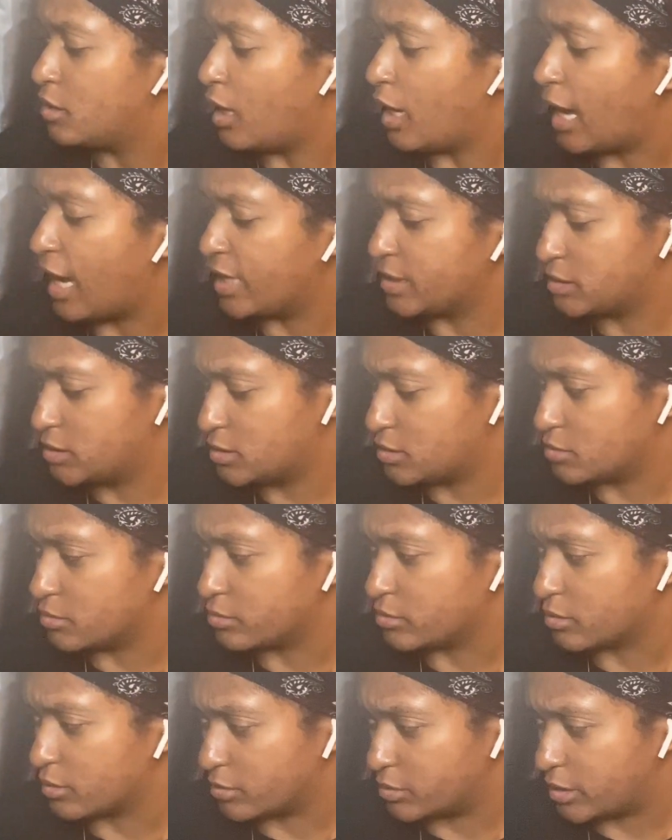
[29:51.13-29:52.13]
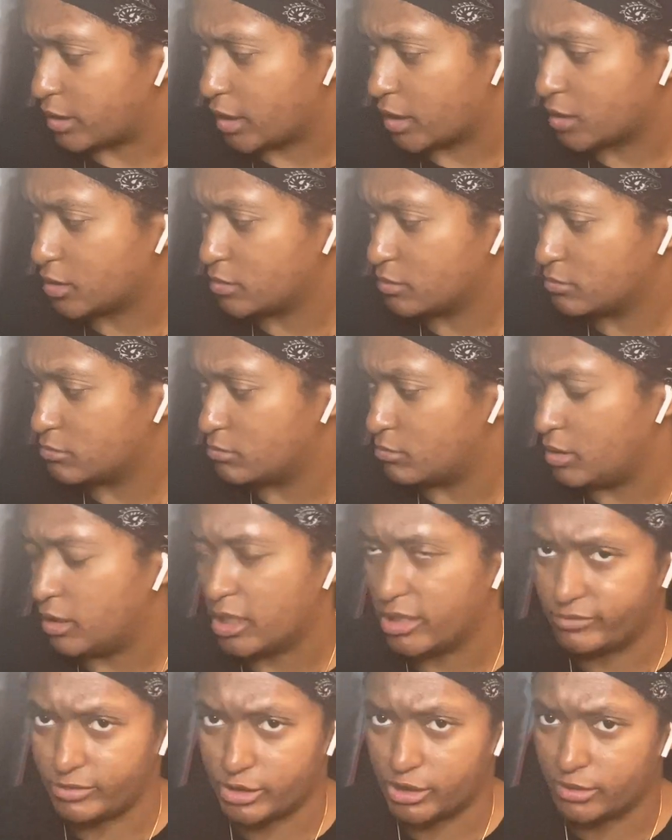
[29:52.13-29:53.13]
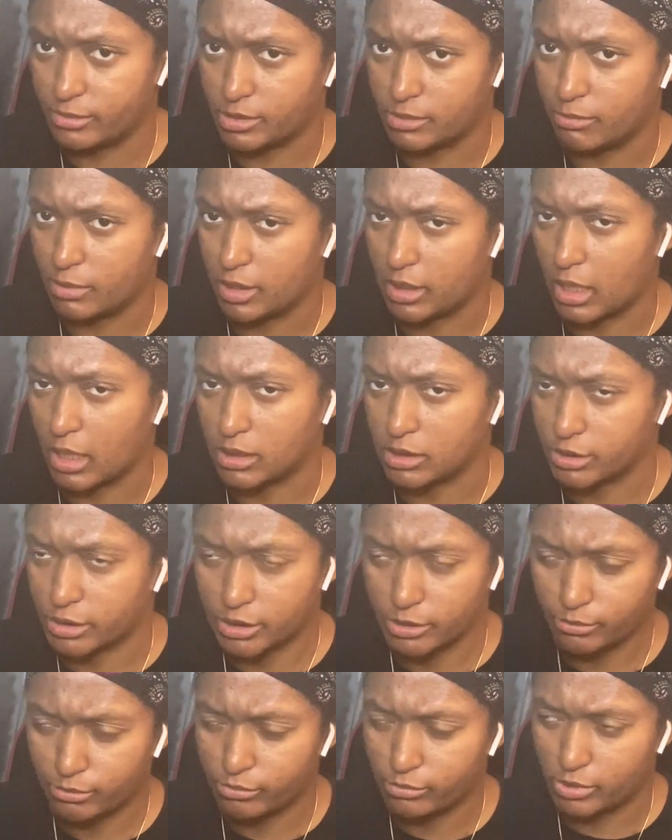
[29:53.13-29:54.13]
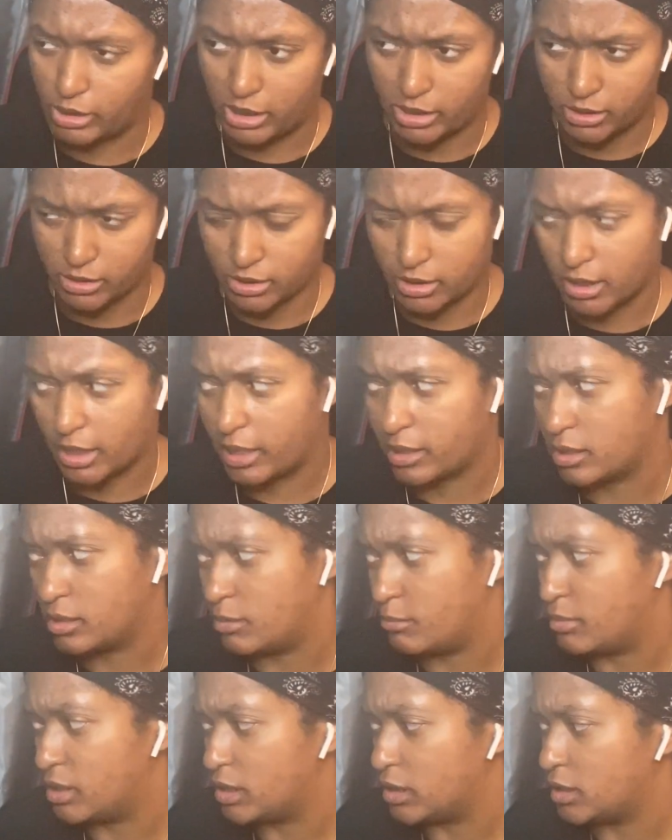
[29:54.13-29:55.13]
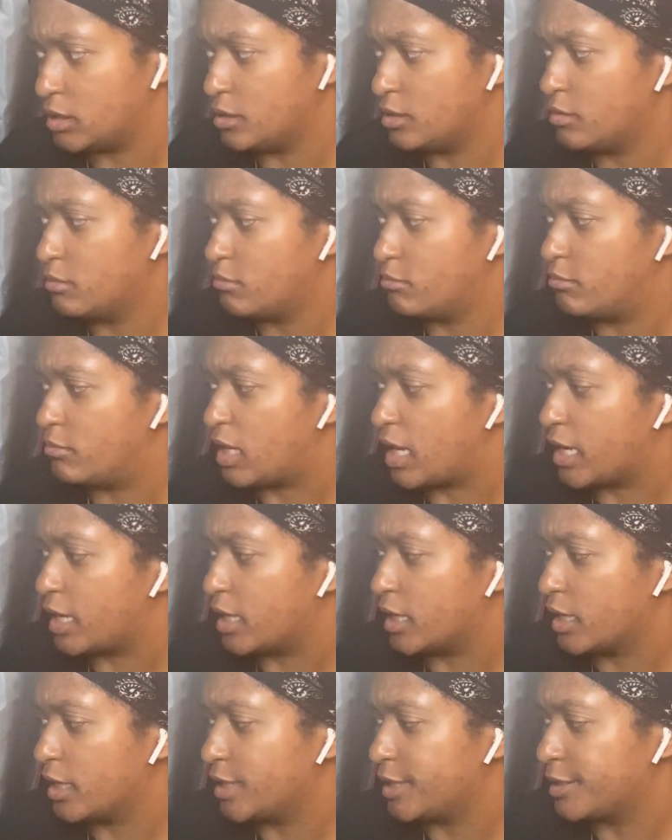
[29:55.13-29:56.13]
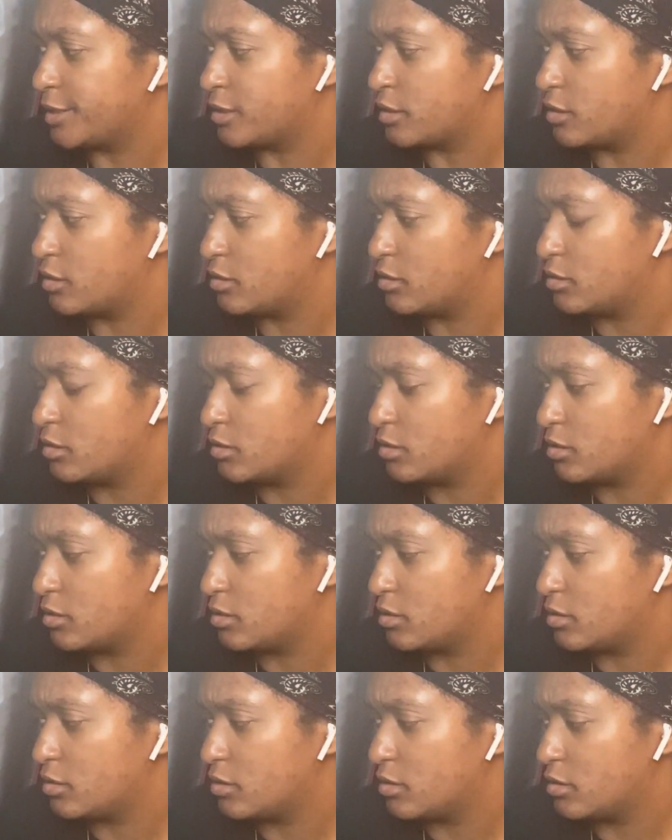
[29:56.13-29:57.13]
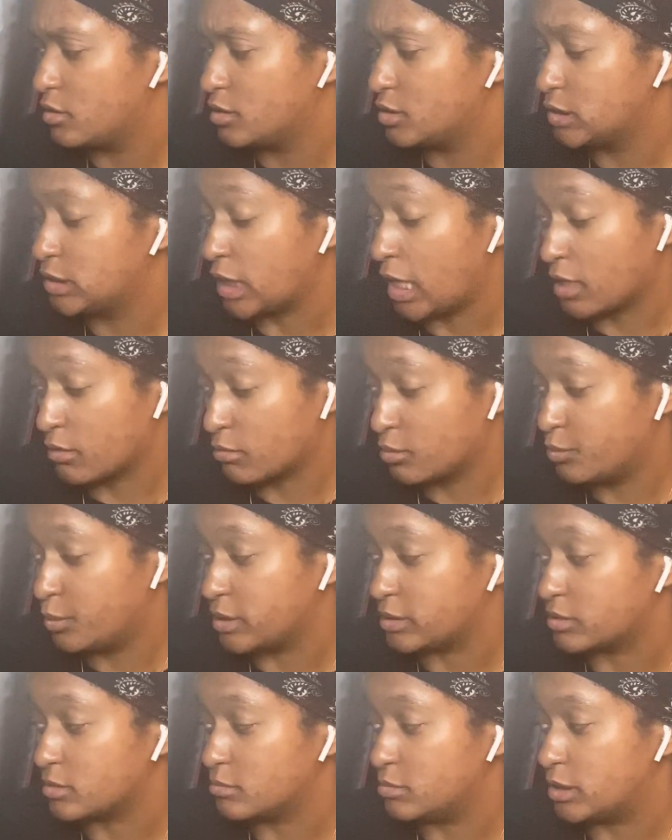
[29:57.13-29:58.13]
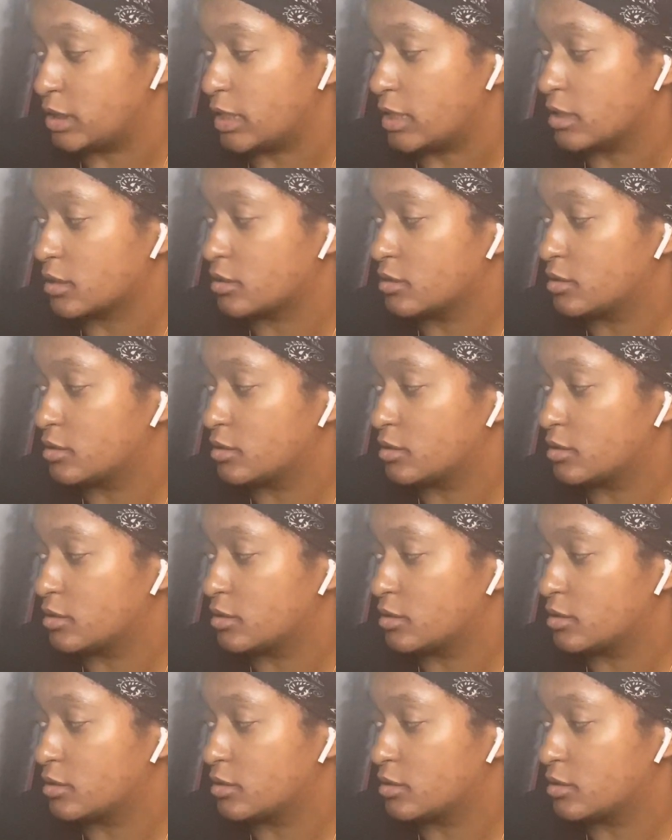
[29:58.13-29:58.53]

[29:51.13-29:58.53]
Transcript: Isis Oracle deck, love Egyptian mythology. Get into that in a minute. My Chakra Wisdom deck,